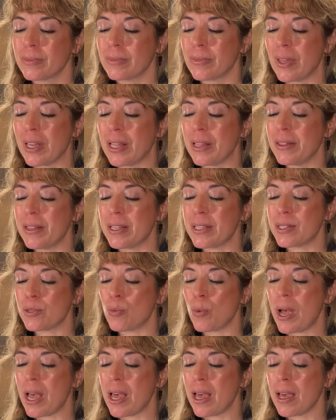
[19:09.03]
In this
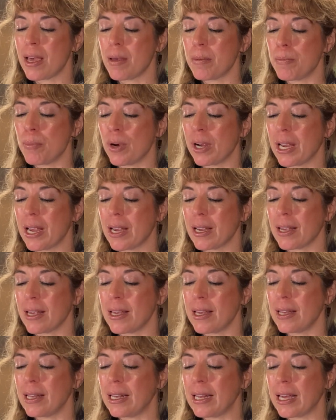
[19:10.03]
way, bringing
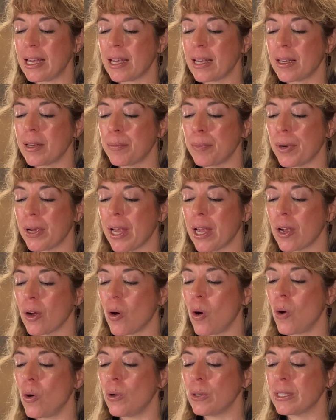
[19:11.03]
healing, bringing
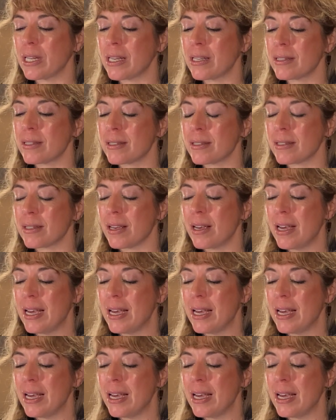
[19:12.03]
wholeness,